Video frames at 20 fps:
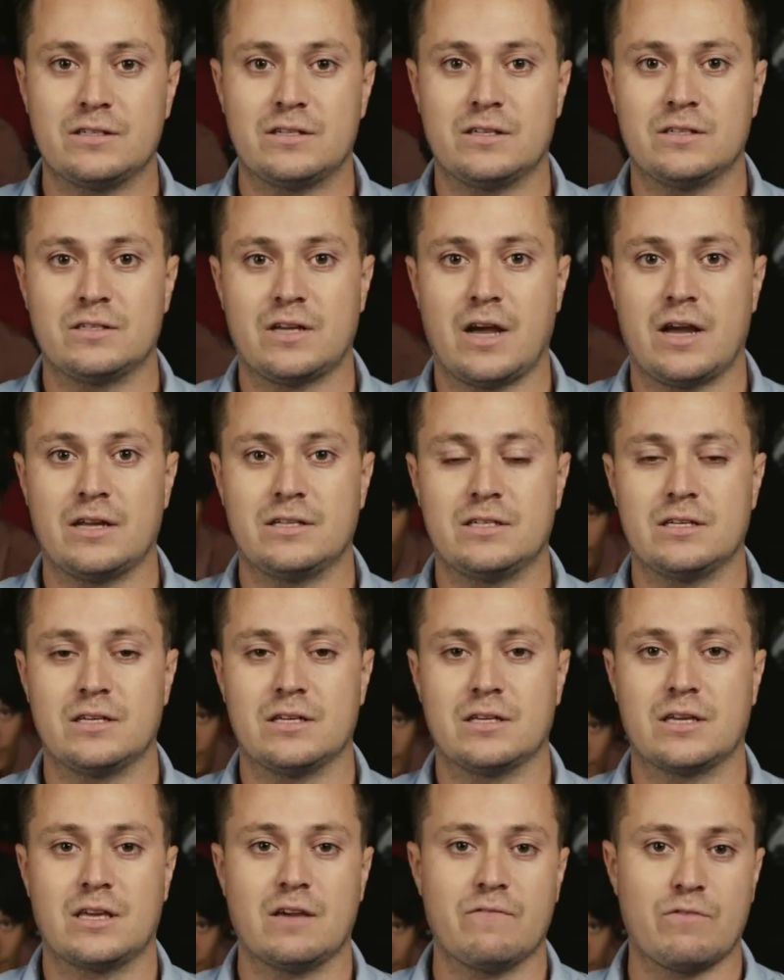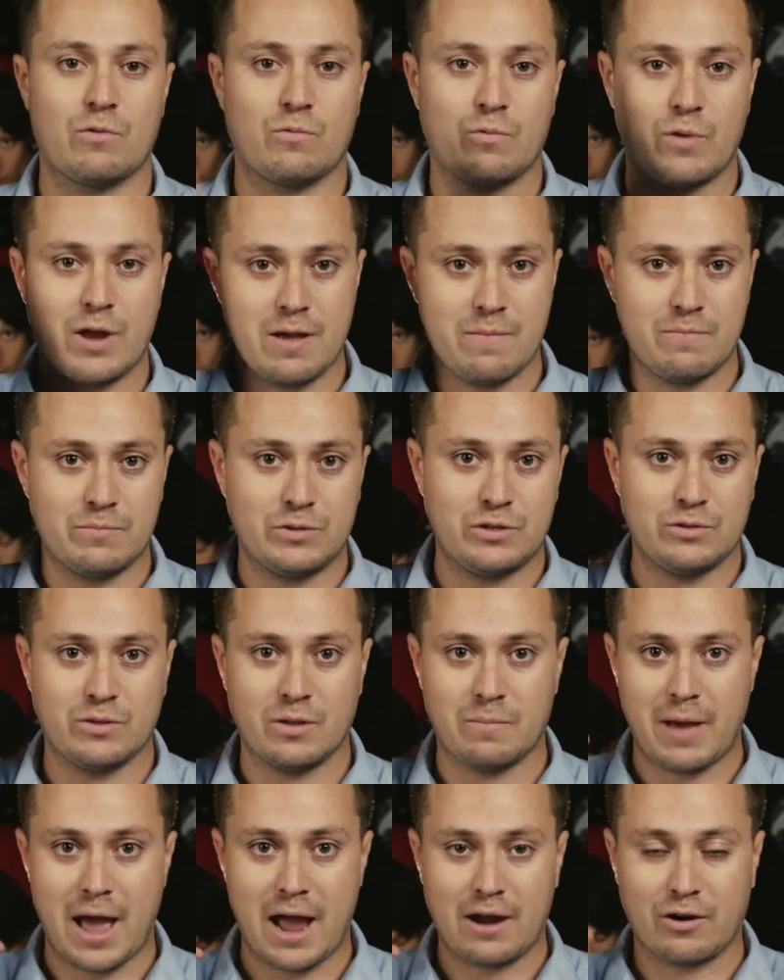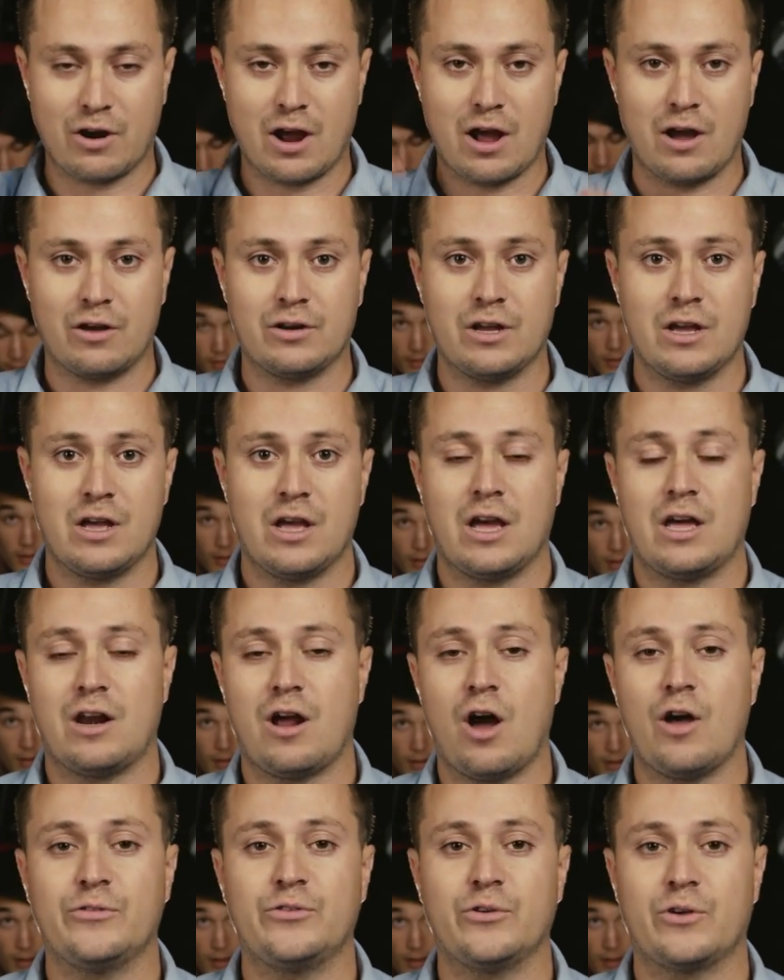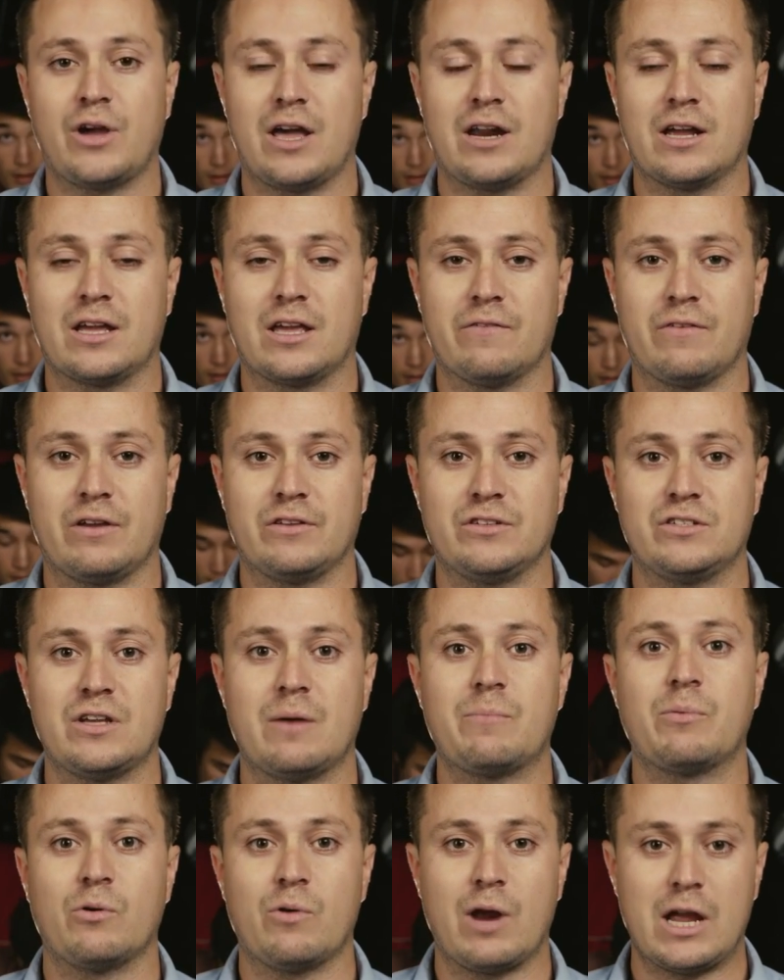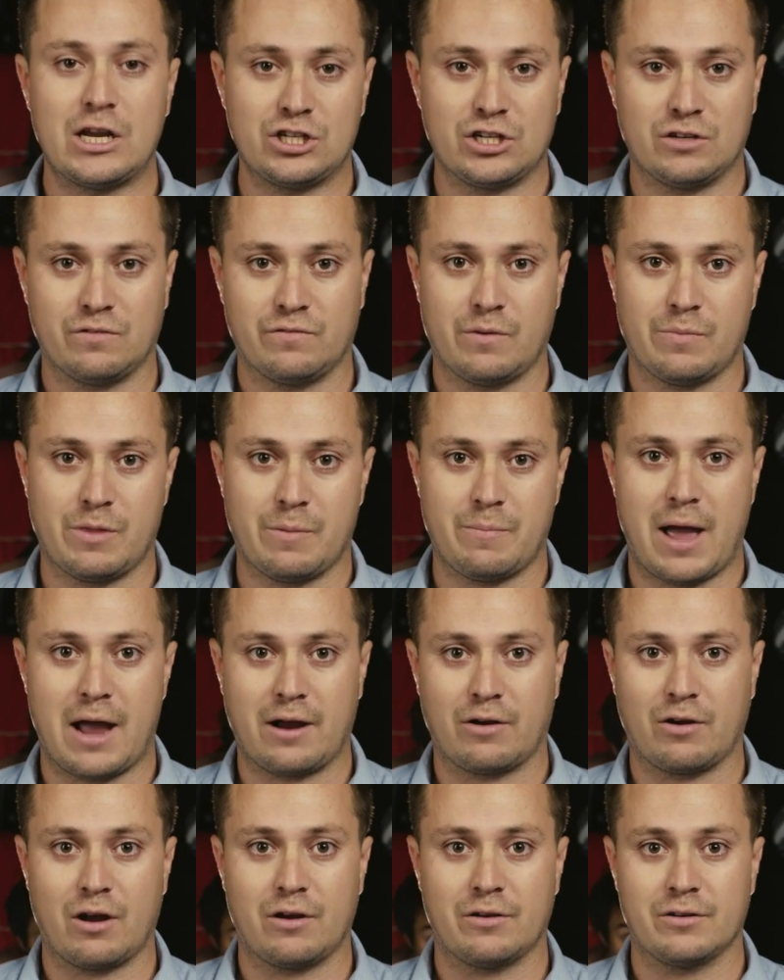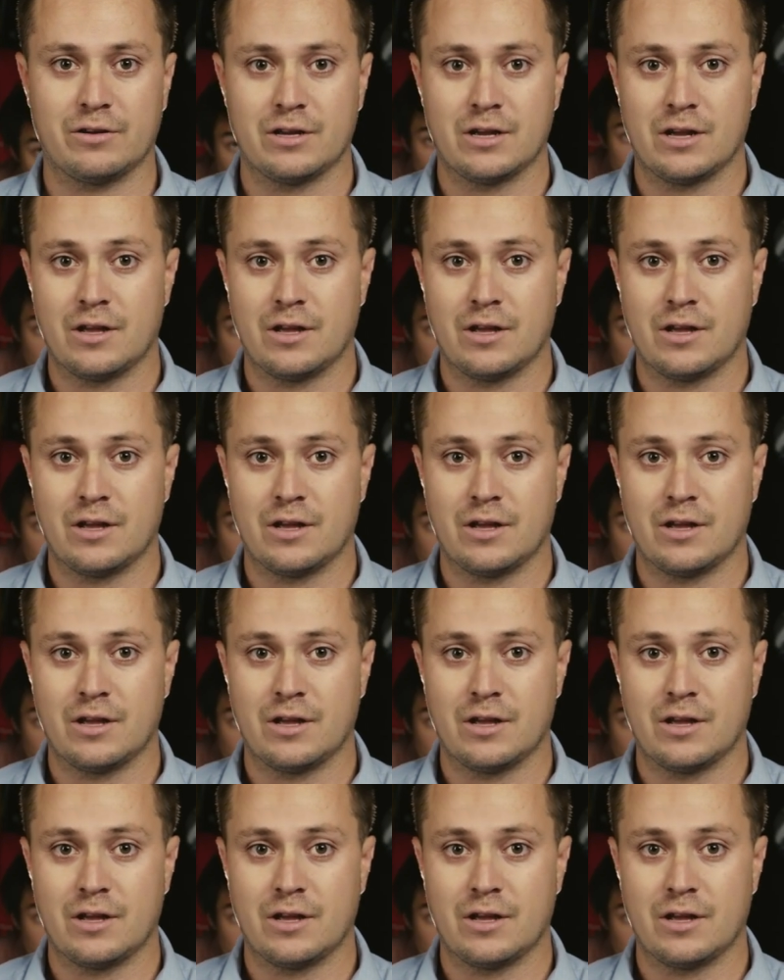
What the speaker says: is designed to give a rim to the background and also kind of give a separation from the background.